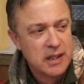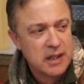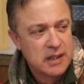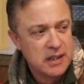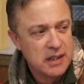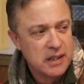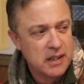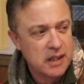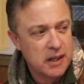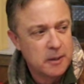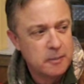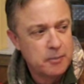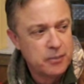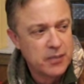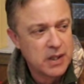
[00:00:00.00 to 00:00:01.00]

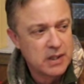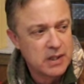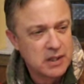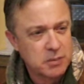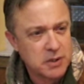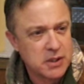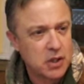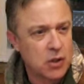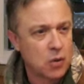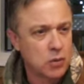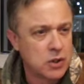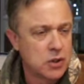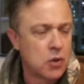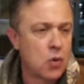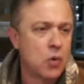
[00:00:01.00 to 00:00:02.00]
that this material
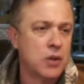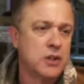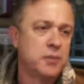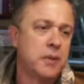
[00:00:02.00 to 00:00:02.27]
was quartz,